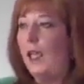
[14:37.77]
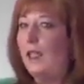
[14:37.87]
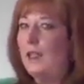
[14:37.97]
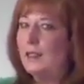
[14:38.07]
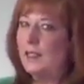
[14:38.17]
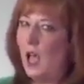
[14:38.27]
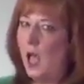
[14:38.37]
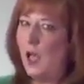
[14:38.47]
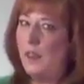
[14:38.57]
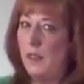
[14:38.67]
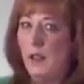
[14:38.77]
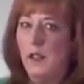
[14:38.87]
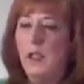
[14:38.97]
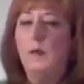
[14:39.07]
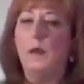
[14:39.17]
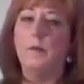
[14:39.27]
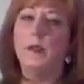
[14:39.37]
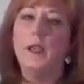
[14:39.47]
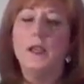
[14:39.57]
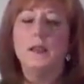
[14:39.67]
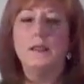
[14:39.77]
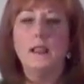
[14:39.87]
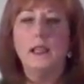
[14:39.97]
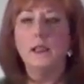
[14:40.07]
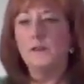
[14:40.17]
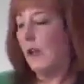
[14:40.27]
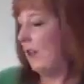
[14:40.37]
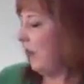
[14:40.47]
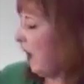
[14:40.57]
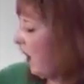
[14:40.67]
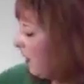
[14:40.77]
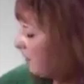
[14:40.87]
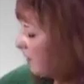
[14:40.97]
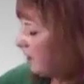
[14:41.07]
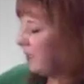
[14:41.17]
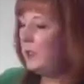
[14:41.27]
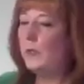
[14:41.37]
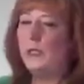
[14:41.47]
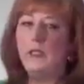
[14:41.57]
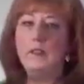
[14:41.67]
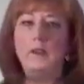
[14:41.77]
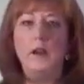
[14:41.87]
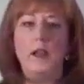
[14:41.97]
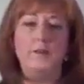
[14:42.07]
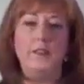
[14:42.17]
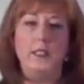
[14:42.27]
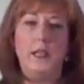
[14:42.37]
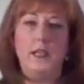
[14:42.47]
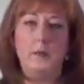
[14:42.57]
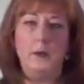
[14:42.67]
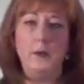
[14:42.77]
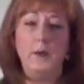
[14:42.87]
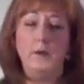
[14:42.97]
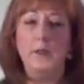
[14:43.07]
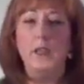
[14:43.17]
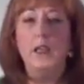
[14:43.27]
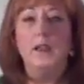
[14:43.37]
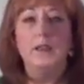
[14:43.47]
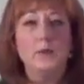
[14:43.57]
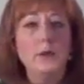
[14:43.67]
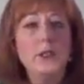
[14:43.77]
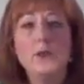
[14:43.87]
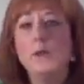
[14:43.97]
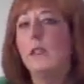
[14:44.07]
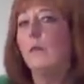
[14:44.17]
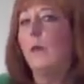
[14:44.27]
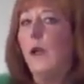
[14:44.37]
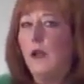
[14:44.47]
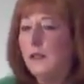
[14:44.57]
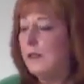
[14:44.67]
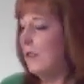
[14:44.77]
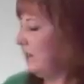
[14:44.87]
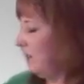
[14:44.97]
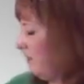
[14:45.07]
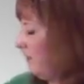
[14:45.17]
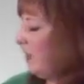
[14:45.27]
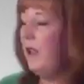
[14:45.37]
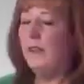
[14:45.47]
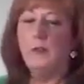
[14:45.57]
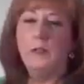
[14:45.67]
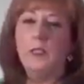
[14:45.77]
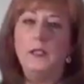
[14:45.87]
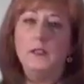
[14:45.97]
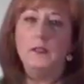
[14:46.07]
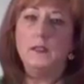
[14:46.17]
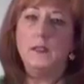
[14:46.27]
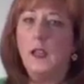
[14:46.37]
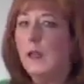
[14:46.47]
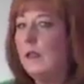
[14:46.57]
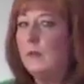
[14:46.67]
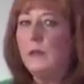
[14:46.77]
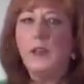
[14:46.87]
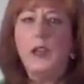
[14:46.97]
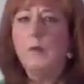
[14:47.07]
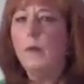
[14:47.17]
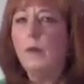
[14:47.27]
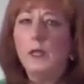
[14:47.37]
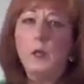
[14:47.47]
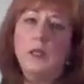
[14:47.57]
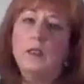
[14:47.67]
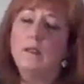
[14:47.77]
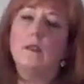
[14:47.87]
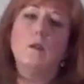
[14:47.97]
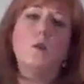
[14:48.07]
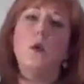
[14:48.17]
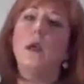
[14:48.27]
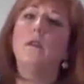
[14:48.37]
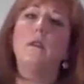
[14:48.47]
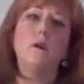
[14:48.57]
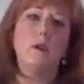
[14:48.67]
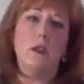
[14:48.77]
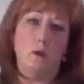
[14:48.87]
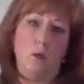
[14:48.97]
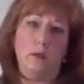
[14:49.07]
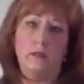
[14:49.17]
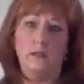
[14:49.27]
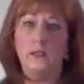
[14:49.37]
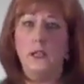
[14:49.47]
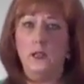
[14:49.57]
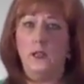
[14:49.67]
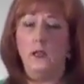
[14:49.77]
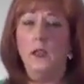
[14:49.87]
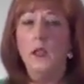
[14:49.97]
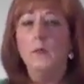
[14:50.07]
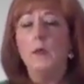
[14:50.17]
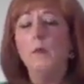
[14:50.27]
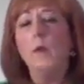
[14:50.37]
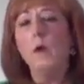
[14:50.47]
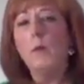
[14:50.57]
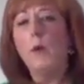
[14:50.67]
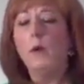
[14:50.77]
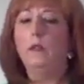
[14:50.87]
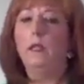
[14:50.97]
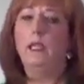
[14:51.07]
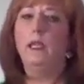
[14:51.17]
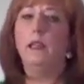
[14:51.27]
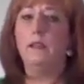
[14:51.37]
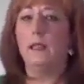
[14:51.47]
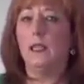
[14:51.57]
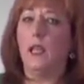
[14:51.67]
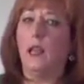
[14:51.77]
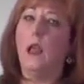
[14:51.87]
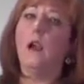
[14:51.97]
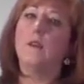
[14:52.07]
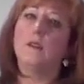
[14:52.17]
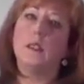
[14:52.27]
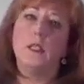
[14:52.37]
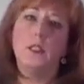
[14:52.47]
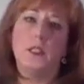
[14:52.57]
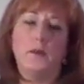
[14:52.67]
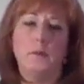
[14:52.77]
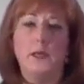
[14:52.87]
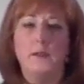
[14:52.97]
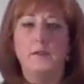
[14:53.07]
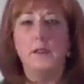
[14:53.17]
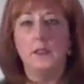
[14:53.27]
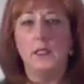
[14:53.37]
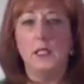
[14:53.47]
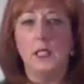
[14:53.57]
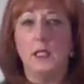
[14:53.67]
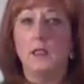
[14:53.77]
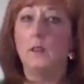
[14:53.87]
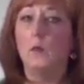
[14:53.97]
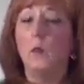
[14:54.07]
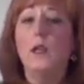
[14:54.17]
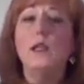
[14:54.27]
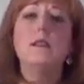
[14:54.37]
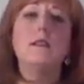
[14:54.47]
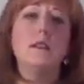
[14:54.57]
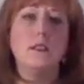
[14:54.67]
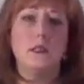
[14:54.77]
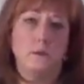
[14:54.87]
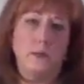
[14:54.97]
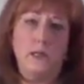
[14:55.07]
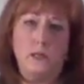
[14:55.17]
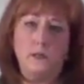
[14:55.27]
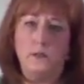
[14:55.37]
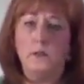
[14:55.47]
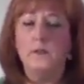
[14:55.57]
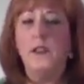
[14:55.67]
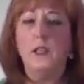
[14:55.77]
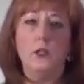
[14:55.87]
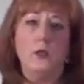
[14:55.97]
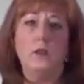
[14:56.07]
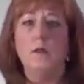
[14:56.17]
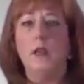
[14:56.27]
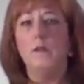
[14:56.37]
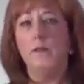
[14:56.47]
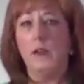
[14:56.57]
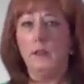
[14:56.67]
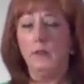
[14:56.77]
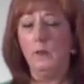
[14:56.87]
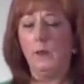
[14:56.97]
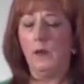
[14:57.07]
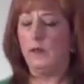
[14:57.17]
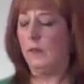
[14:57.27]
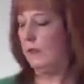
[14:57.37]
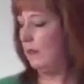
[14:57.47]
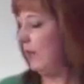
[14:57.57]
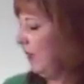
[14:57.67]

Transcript: It's on the label. Second of all of our ingredients are FDA approved. So we're using products that have gone through clinical studies. We've got ingredients that are well known and well studied. But more importantly, it is, again, our CGMP facility. So what is CGMP? Certified Good Manufacturing Process.